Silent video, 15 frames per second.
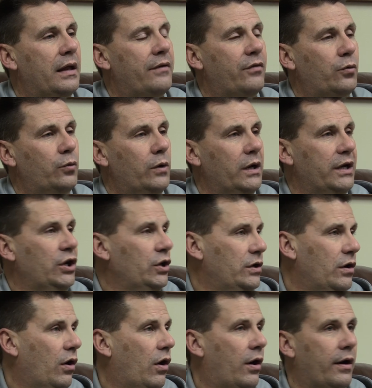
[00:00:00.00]
have a really good
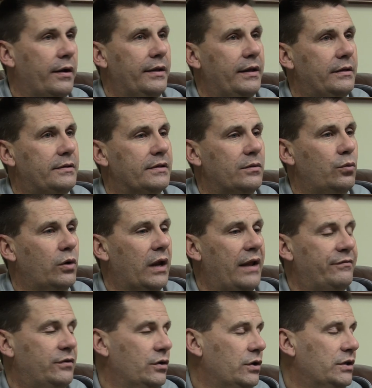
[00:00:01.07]
guard that uh, we're going to
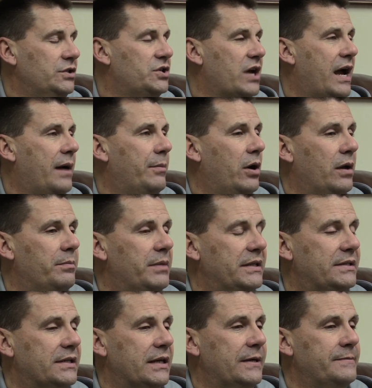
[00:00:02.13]
have to do a good job on.
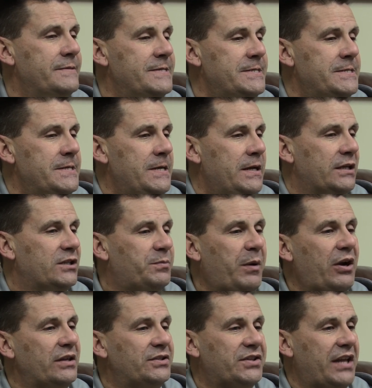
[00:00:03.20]
But uh,
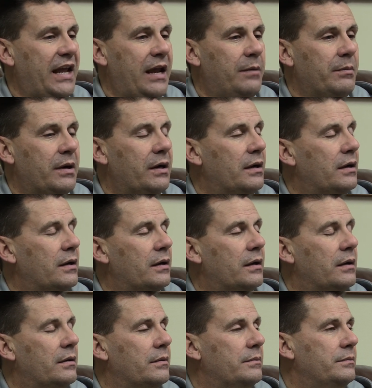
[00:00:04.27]
experienced team. Uh,
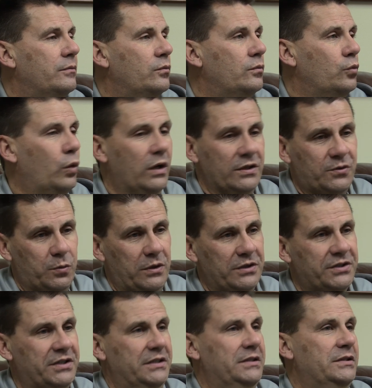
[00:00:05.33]
uh, Willis
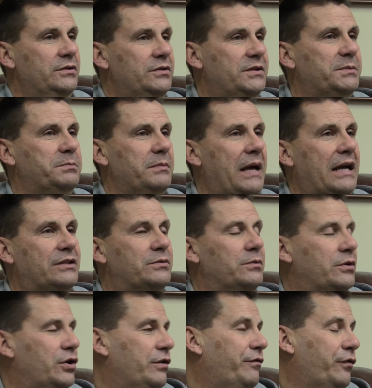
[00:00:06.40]
Wilson, who's a
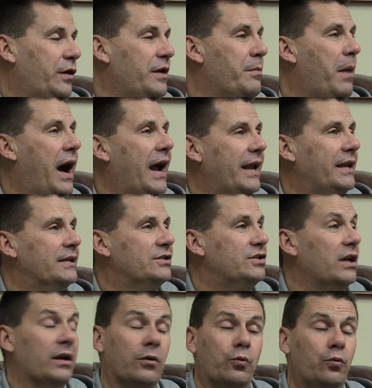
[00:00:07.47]
good friend of mine, has
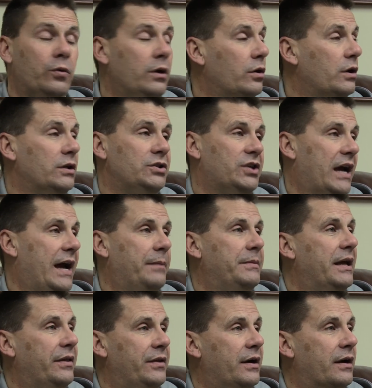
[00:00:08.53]
done a real good job
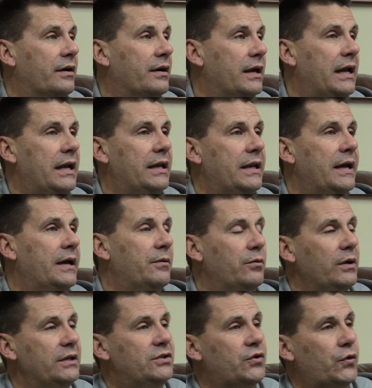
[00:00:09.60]
down there and uh,
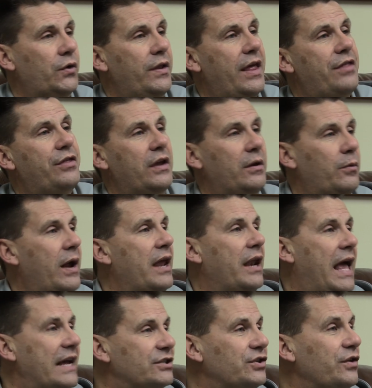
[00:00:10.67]
really turned that thing around.
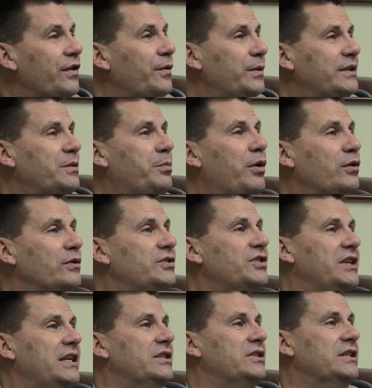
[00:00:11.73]
Last year they went to
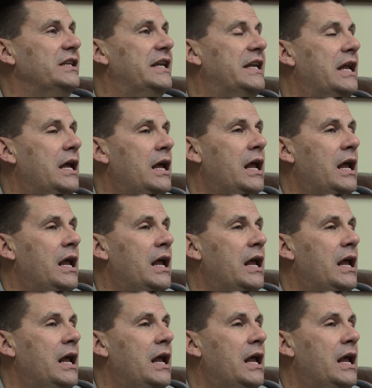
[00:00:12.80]
postseason, and